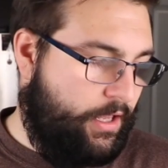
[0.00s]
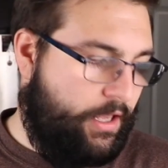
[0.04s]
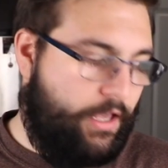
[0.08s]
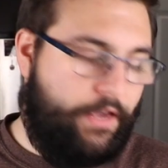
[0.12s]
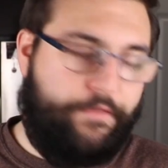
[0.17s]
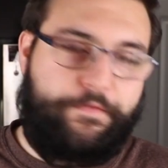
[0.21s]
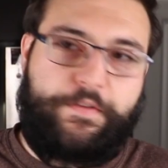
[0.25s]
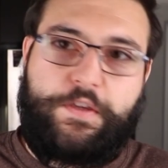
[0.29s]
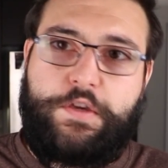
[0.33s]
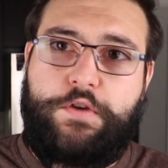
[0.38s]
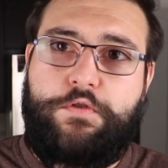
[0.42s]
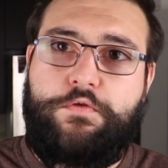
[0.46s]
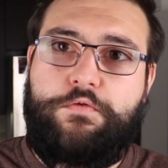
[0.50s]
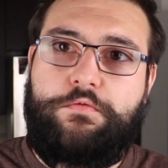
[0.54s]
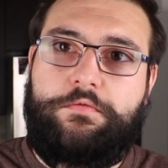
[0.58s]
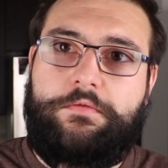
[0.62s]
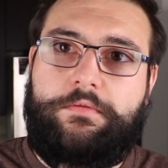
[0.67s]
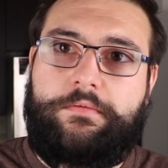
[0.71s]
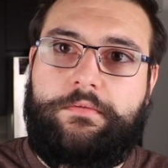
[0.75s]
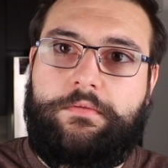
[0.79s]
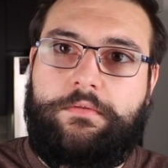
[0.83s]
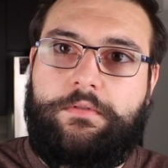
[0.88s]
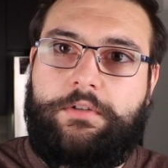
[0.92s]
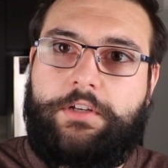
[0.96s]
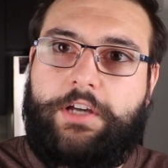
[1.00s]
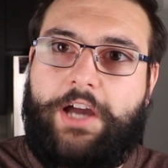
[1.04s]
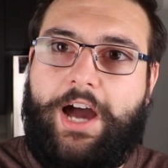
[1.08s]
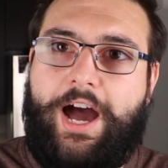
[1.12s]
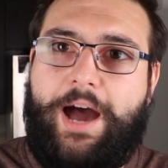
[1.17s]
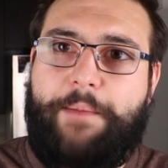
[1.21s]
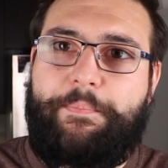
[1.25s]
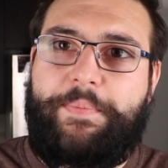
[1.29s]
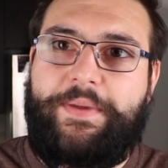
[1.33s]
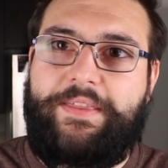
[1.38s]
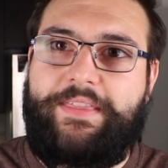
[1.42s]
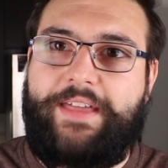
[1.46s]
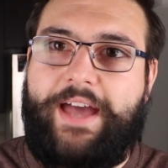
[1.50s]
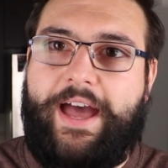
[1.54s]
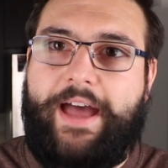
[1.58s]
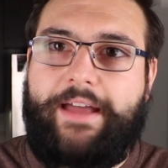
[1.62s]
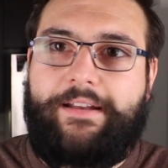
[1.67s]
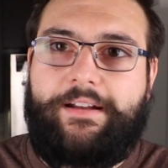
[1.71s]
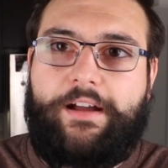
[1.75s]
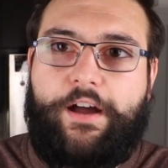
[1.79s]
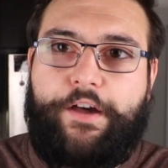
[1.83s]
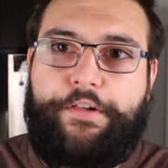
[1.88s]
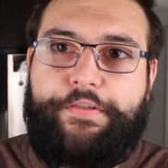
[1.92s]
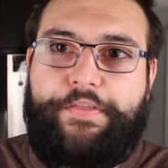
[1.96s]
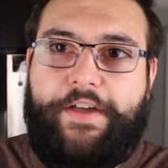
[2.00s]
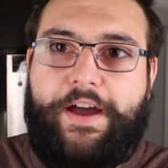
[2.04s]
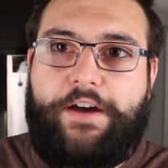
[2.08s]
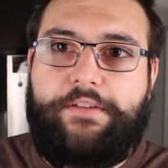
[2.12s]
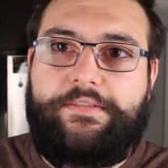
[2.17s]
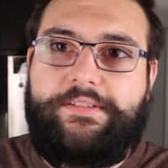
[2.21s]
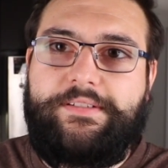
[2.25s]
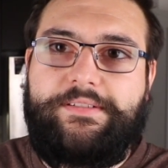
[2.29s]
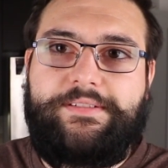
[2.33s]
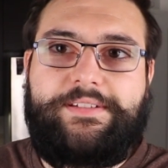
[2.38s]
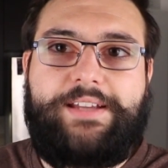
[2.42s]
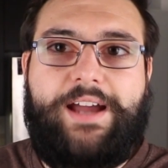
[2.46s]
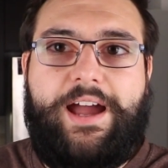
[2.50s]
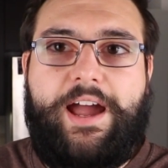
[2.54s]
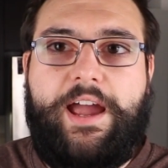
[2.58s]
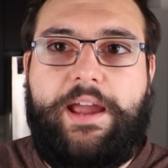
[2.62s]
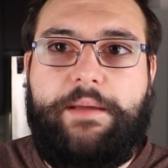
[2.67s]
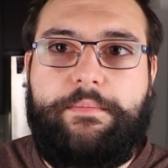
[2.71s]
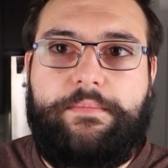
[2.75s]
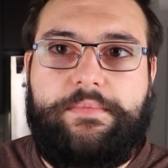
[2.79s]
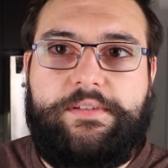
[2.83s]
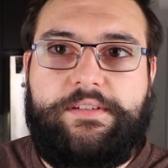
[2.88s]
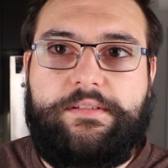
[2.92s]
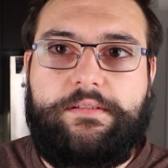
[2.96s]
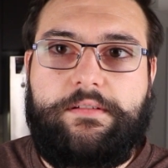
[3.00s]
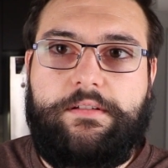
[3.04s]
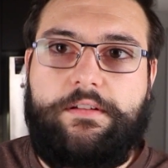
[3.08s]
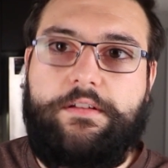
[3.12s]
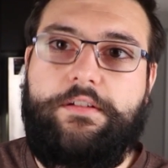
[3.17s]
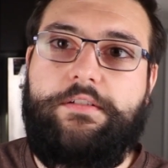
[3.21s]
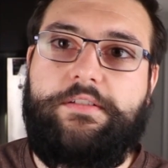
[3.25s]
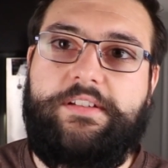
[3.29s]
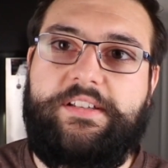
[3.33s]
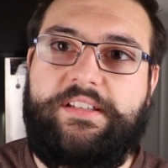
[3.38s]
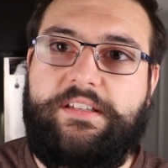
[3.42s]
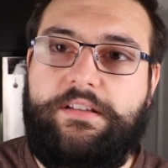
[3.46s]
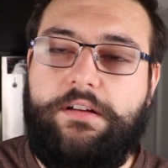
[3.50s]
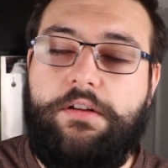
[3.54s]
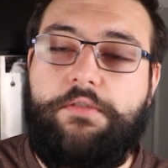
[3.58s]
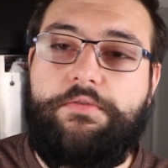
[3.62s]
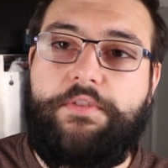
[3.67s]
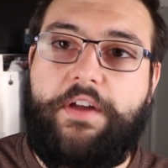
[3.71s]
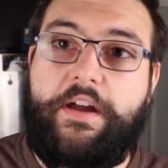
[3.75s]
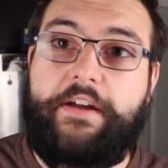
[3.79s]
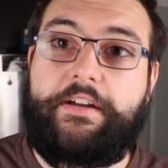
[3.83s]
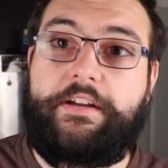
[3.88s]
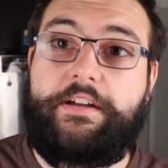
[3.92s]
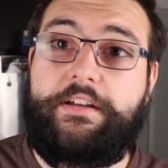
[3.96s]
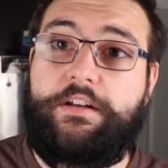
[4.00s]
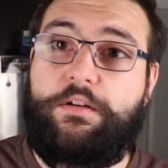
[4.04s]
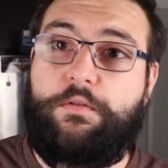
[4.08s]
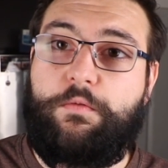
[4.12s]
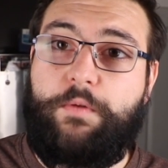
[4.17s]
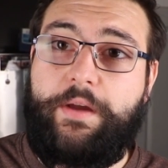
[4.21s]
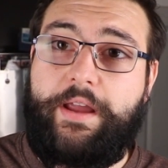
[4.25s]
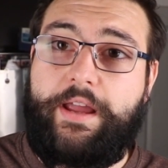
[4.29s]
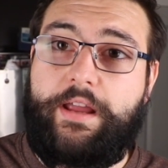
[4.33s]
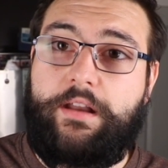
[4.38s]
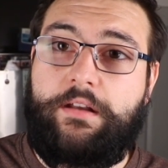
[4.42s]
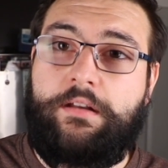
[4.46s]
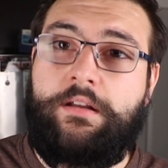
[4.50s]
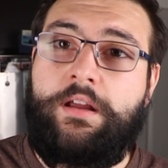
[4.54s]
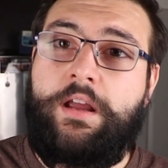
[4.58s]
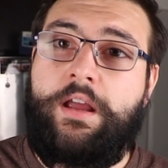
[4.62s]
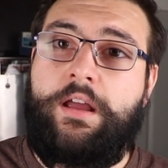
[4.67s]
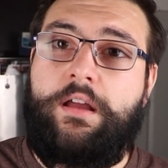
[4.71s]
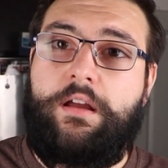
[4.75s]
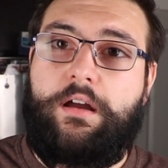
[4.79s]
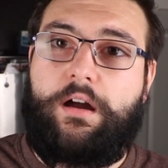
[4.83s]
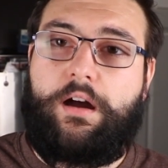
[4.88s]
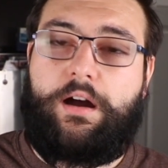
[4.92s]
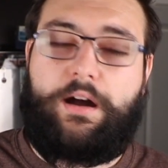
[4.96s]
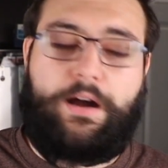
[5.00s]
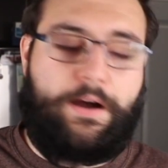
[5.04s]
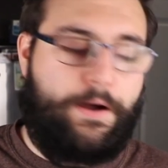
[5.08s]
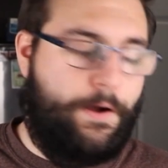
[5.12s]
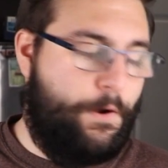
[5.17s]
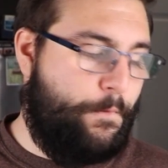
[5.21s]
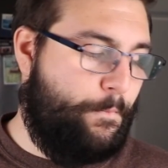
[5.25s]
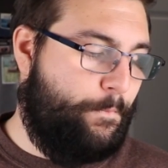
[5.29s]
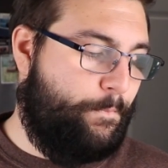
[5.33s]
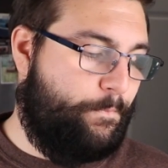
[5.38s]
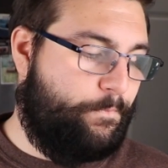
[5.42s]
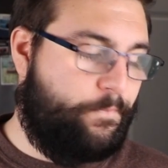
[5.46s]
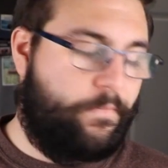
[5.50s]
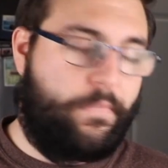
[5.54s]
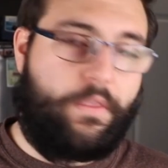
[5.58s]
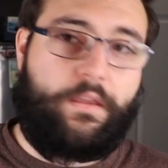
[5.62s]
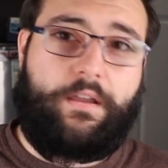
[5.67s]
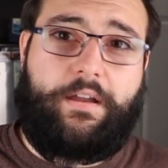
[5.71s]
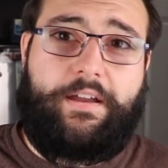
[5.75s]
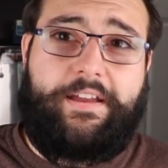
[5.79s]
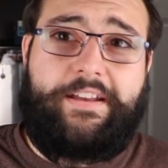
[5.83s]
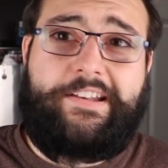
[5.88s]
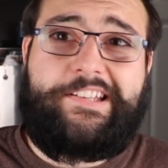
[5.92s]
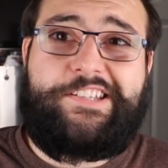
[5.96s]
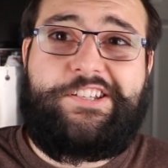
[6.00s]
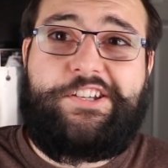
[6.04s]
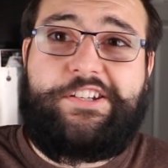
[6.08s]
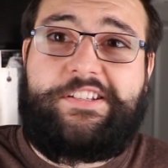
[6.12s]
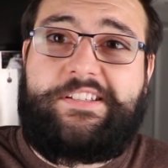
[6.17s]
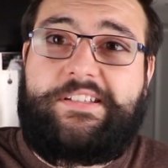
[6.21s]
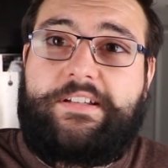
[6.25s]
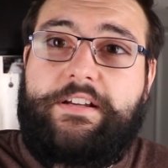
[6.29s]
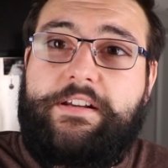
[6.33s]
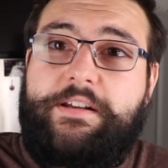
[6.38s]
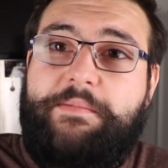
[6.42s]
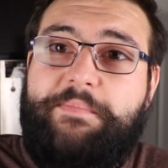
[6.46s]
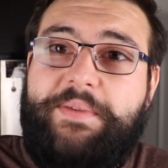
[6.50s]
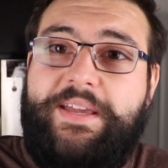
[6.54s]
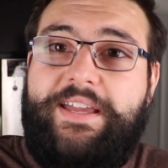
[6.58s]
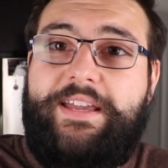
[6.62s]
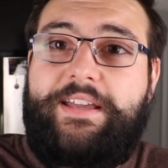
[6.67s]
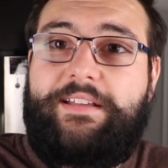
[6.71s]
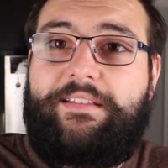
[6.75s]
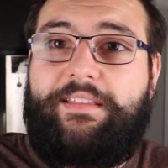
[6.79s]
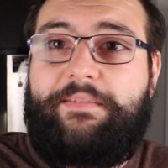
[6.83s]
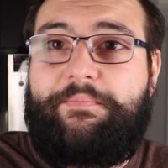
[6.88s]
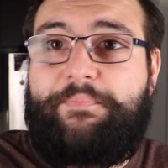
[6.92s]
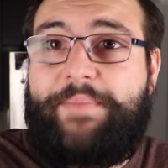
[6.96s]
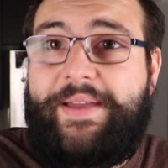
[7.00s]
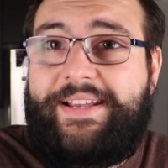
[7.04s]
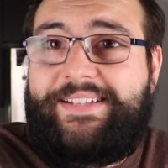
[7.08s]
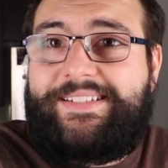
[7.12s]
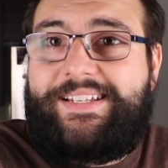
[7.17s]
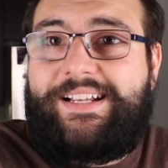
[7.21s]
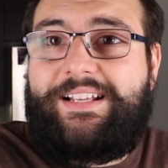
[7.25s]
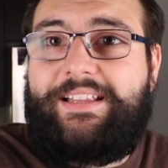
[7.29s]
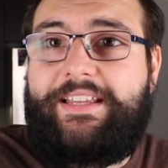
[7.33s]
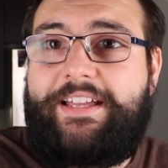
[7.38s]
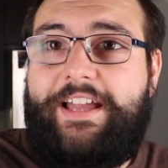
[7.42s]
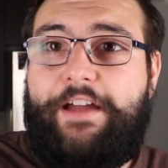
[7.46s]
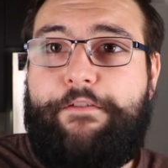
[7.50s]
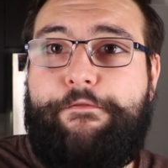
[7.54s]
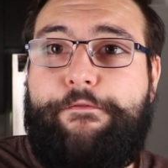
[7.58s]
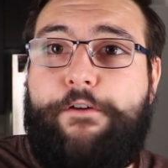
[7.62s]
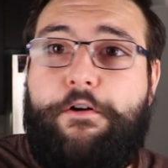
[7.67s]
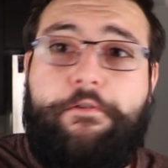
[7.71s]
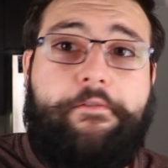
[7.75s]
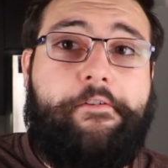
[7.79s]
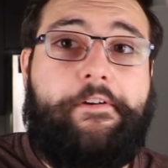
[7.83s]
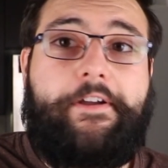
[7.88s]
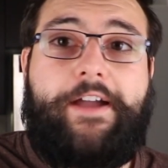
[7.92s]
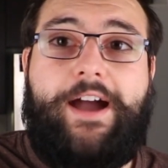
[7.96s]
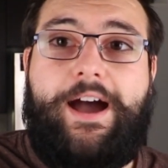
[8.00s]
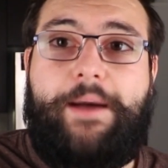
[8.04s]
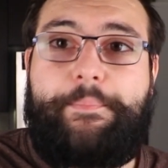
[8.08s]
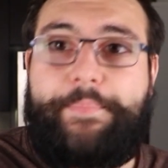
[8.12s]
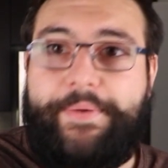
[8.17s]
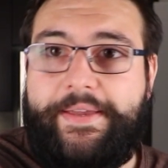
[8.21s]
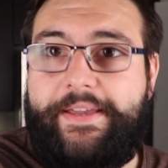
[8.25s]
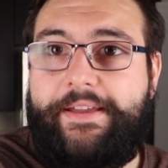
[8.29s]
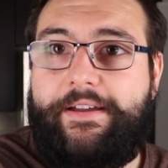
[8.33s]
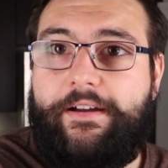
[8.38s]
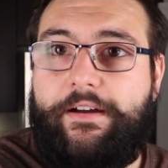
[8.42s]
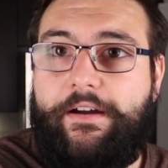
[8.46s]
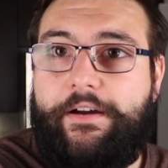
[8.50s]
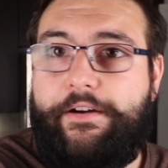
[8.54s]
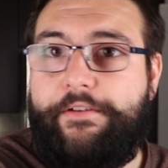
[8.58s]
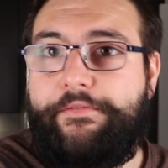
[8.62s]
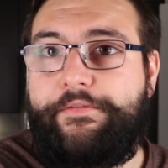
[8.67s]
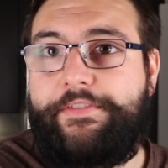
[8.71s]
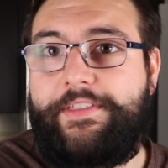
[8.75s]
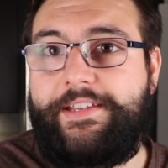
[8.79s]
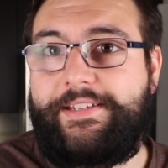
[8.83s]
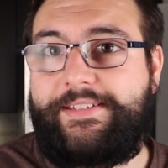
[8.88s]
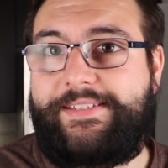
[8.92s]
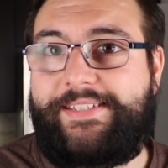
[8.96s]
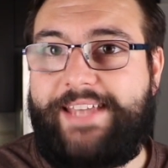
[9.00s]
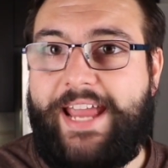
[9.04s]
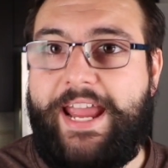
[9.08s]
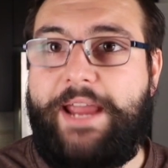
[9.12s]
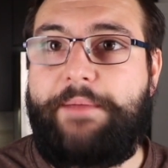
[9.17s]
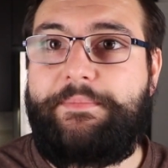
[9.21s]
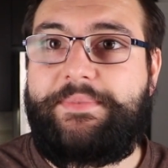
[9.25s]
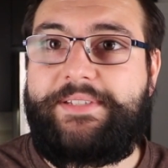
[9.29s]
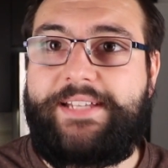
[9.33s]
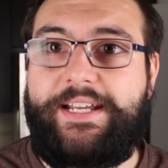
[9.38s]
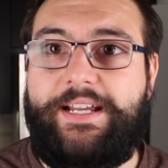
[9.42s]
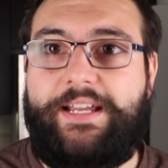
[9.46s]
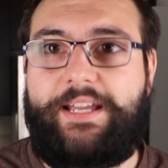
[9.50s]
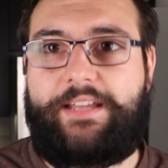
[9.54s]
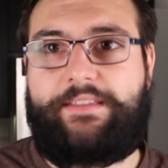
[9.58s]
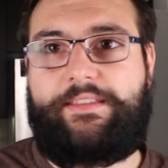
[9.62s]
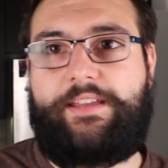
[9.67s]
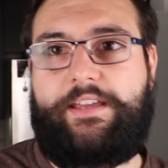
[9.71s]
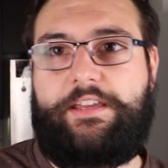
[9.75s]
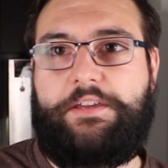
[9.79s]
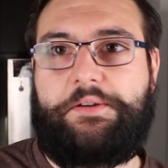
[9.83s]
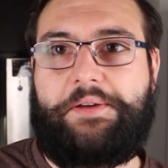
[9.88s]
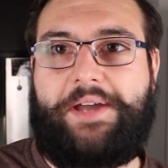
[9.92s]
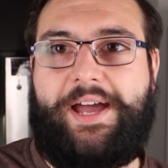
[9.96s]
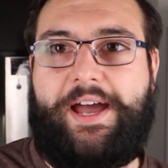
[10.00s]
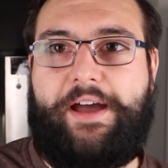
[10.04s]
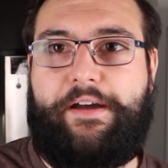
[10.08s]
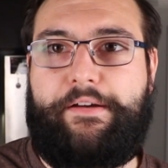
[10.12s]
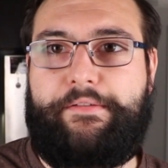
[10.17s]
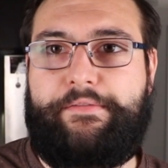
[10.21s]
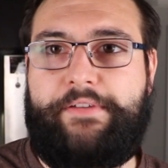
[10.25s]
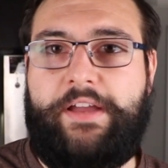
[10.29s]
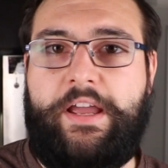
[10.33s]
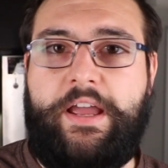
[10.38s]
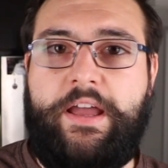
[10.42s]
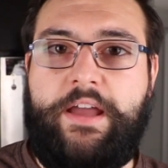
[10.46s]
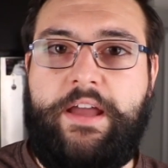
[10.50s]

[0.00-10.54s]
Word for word: If you copy that a thousand times, you're still not gonna win. Um, it's just gonna be basically a photocopy of the same ticket that you have.